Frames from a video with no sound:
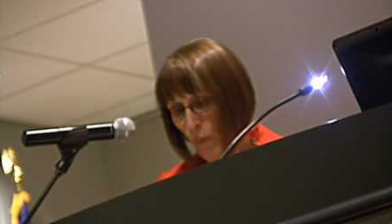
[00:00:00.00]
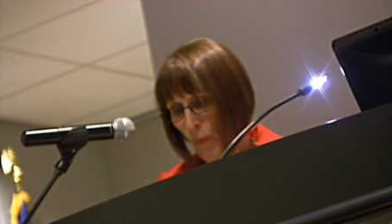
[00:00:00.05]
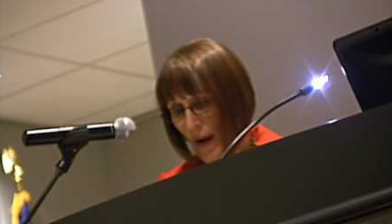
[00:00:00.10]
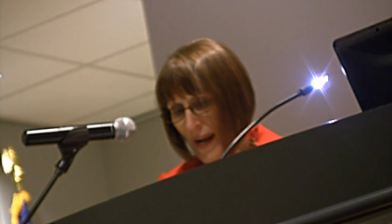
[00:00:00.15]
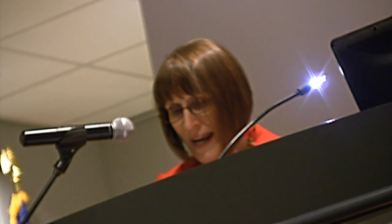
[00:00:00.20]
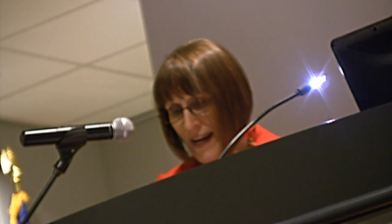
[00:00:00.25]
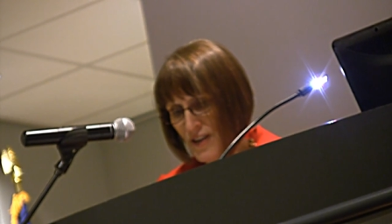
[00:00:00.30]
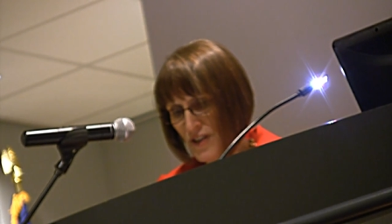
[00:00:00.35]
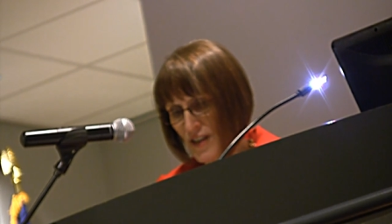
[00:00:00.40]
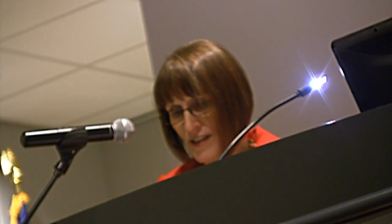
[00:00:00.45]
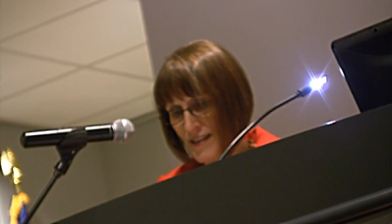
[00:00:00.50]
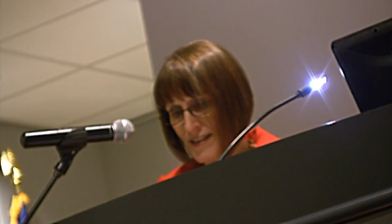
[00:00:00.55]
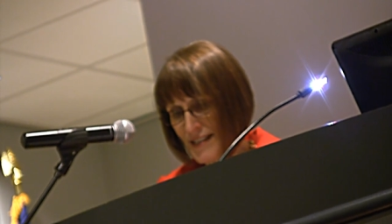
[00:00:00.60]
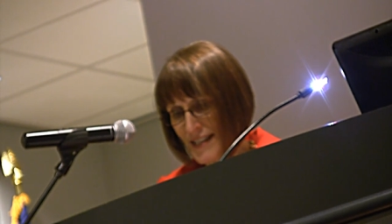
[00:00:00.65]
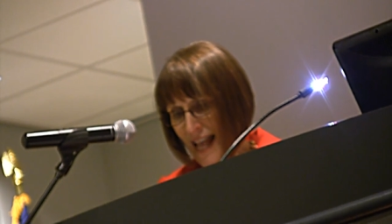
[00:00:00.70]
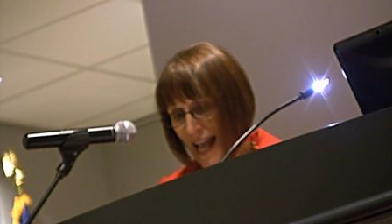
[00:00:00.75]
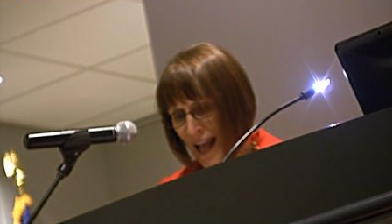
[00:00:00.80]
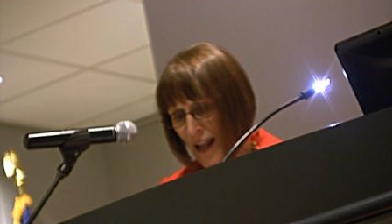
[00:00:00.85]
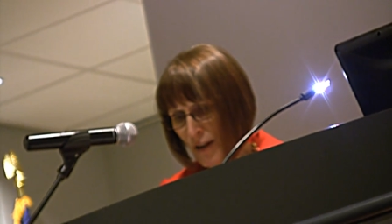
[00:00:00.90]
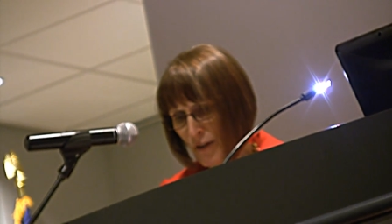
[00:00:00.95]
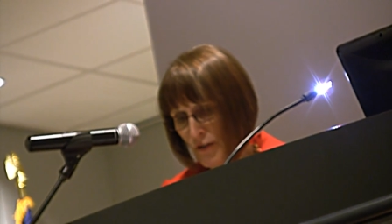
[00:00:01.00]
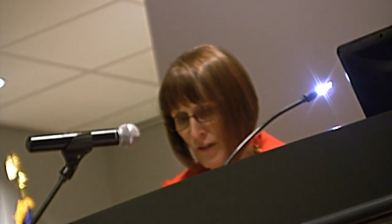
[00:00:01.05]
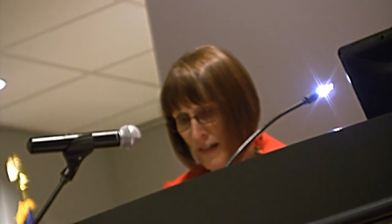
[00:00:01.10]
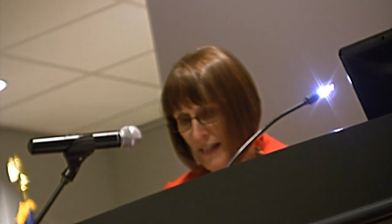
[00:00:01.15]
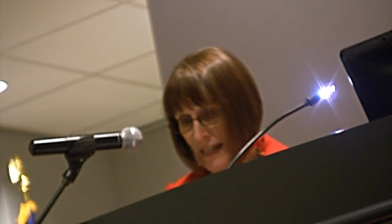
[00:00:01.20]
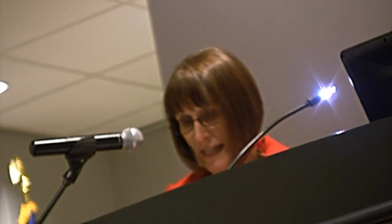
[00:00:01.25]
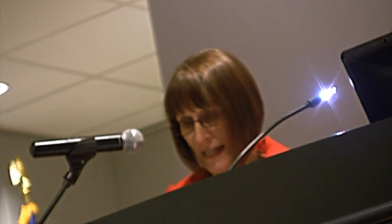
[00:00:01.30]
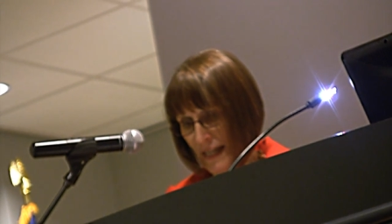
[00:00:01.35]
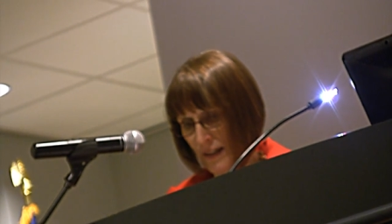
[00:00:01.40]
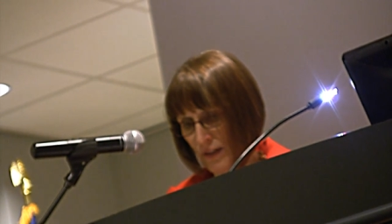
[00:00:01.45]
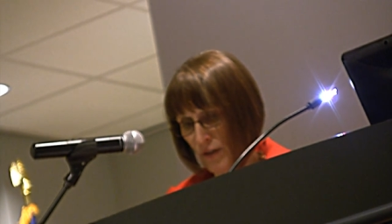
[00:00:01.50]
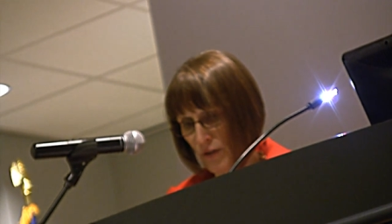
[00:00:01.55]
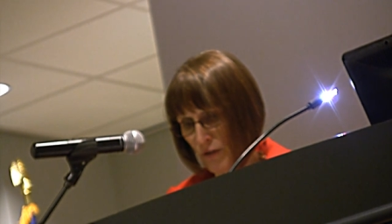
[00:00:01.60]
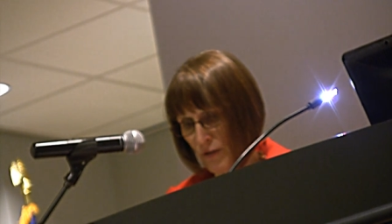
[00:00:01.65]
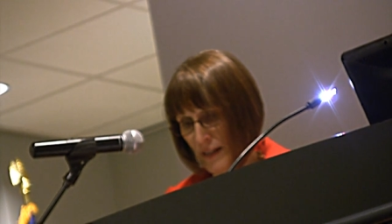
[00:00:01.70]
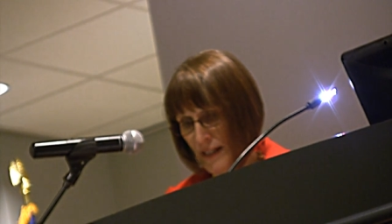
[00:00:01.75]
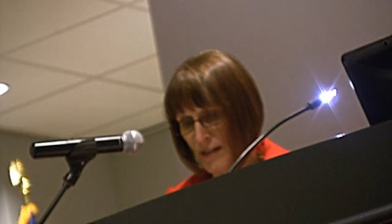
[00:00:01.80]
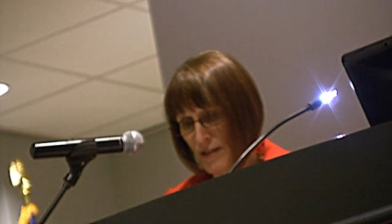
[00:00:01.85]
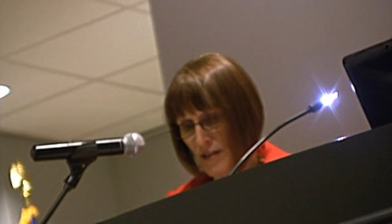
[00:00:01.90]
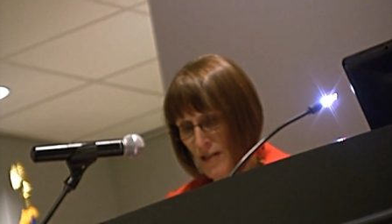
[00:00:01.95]
wage and salary
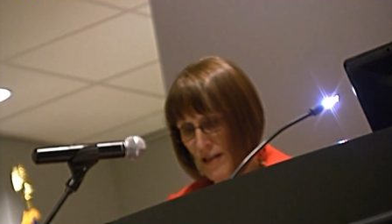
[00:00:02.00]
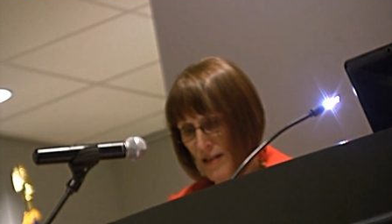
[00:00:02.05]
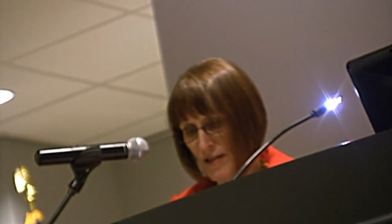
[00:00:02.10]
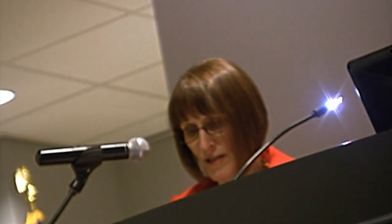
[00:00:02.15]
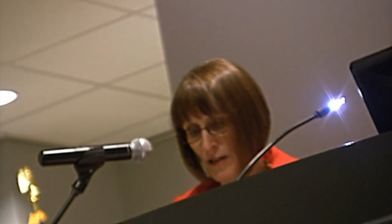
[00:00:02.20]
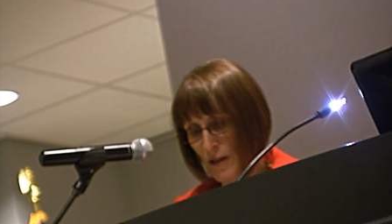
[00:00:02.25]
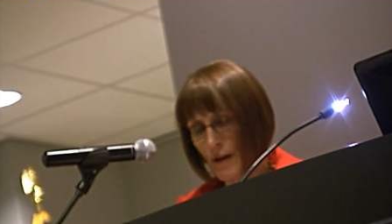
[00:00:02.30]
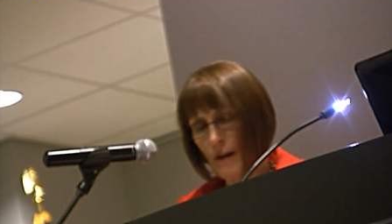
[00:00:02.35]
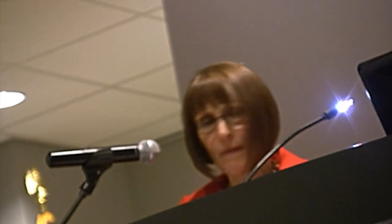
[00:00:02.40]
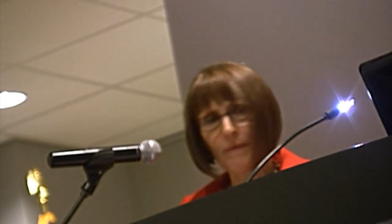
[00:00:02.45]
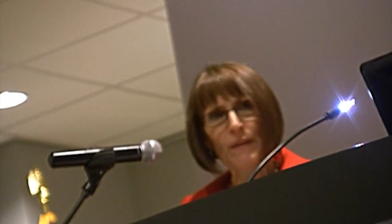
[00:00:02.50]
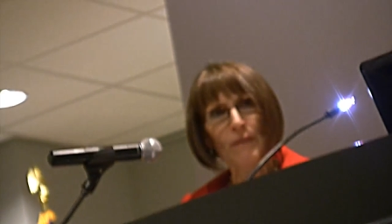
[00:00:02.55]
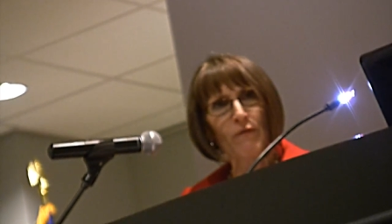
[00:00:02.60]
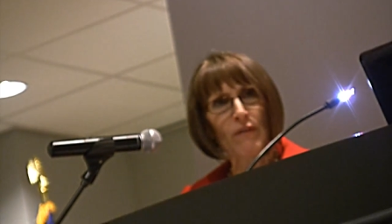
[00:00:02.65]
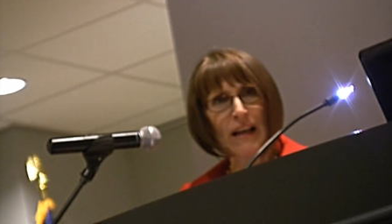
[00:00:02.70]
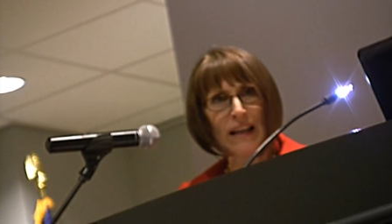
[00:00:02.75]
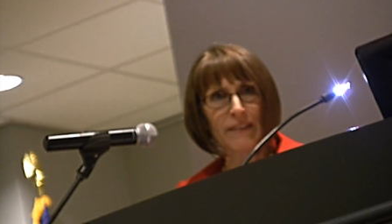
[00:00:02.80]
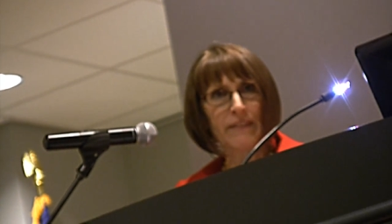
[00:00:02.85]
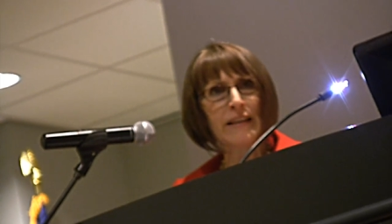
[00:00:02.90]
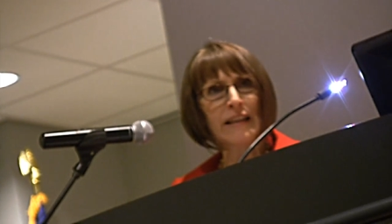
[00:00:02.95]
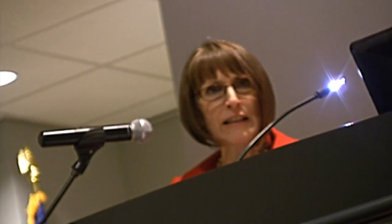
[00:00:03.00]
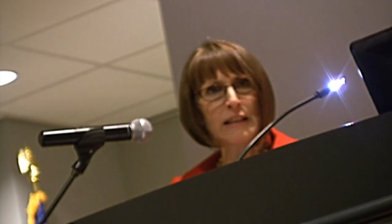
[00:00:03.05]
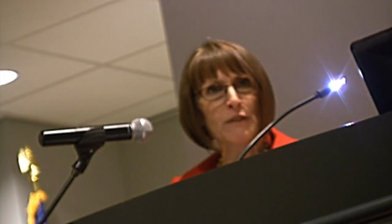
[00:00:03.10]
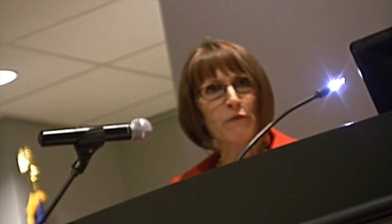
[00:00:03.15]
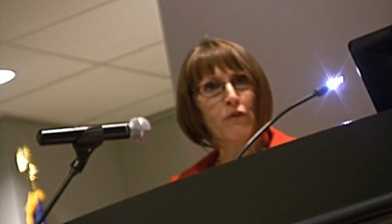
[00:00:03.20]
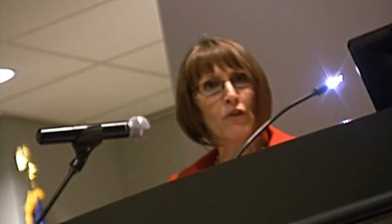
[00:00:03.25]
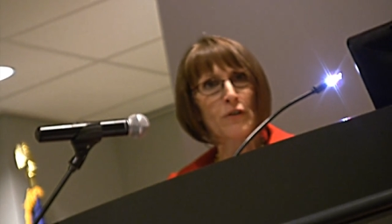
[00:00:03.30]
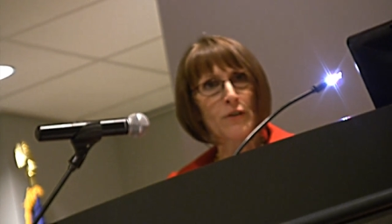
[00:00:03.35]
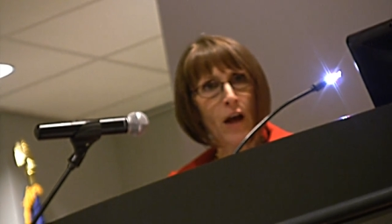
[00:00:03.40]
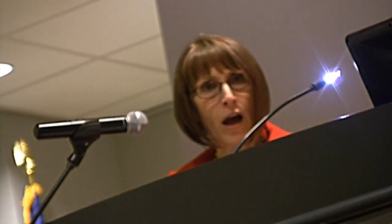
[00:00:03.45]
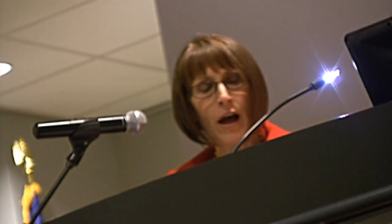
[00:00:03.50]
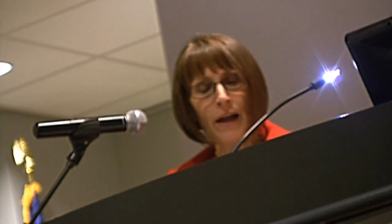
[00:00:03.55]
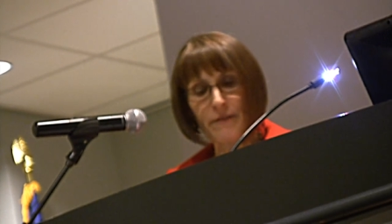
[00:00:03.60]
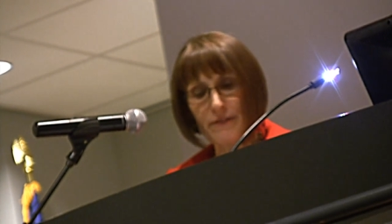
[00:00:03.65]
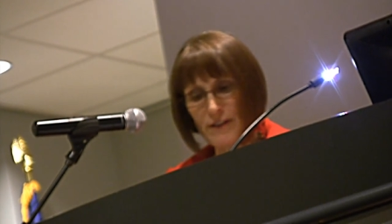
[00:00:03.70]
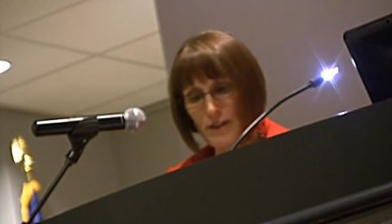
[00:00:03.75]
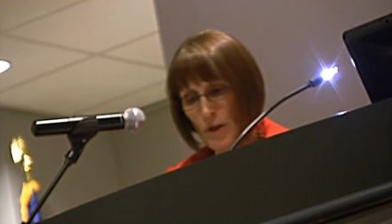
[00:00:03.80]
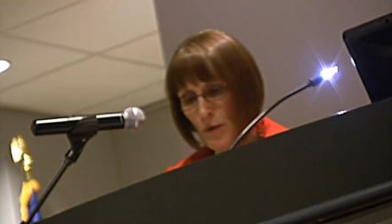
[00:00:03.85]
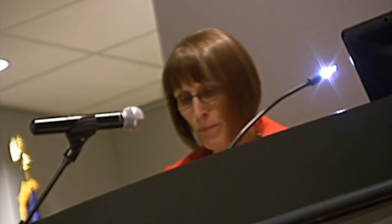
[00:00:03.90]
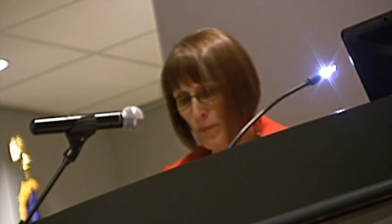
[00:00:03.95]
increases at least for non
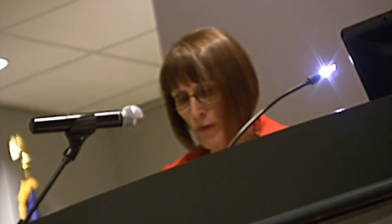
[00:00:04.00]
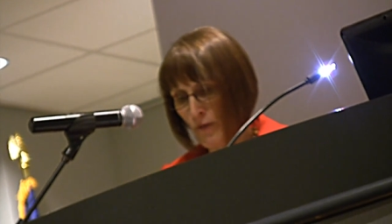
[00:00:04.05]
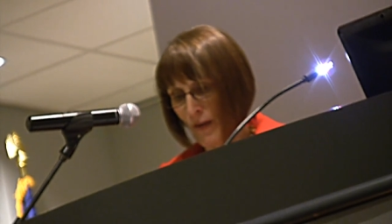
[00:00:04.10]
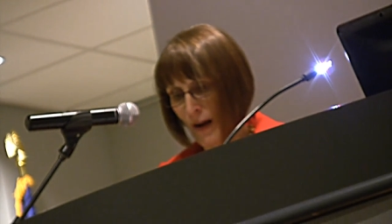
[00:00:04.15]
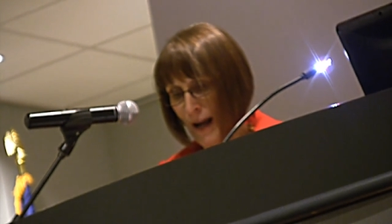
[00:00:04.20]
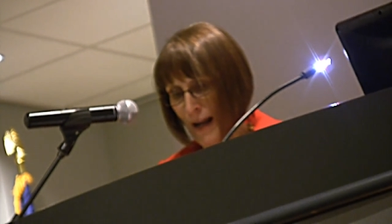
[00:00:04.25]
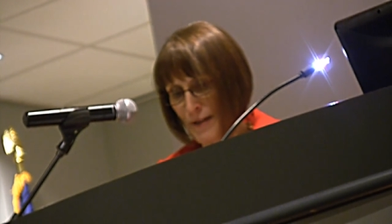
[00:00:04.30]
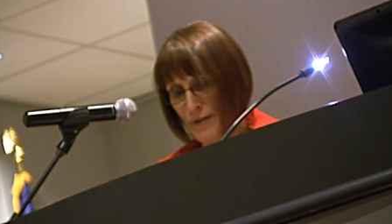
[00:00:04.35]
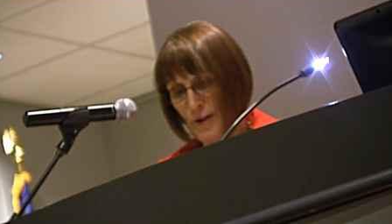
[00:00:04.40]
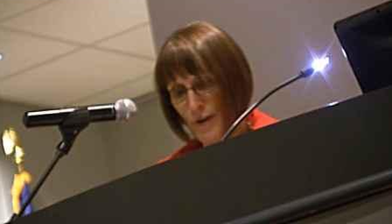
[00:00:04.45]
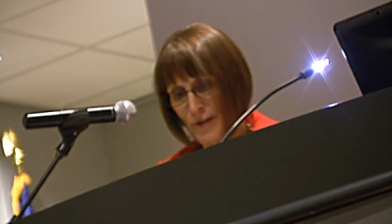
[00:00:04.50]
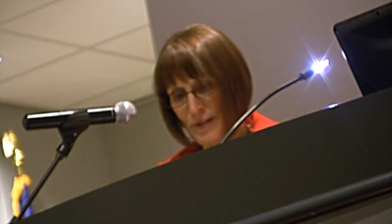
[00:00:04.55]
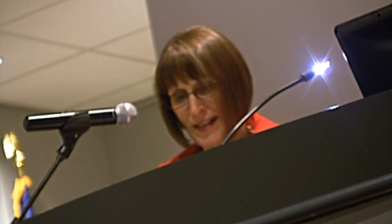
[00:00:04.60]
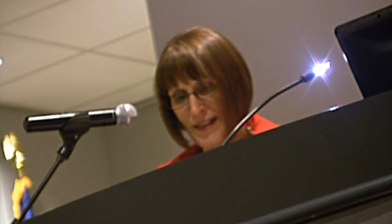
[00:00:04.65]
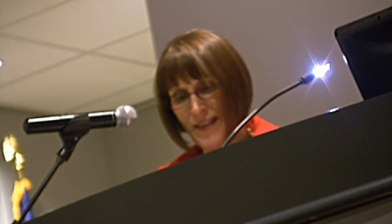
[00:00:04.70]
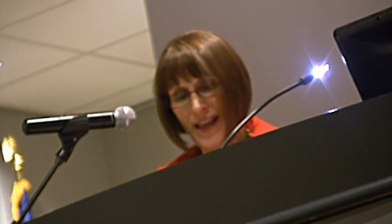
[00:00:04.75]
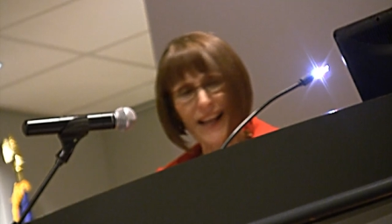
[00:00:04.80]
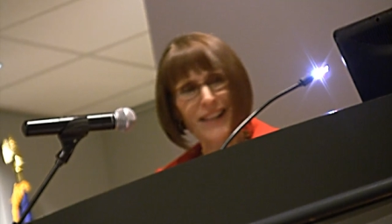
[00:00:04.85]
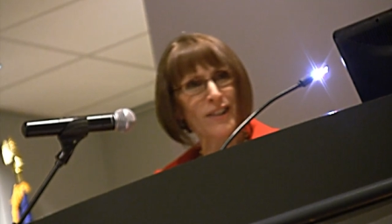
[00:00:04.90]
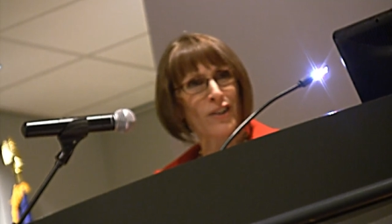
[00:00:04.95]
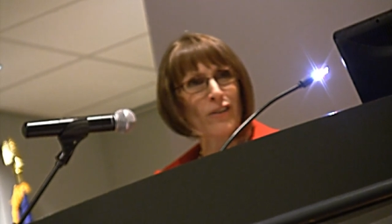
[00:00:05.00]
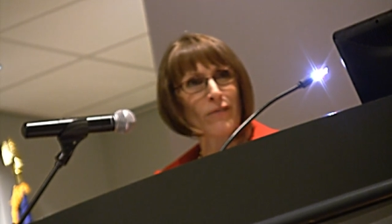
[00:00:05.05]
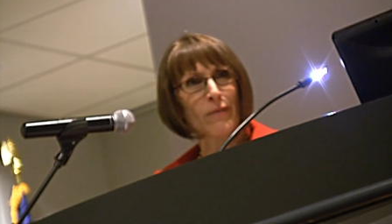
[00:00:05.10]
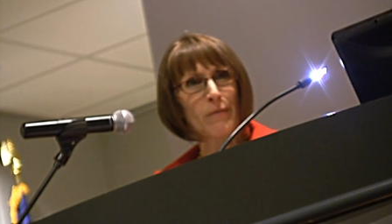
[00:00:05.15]
supervisors, and that's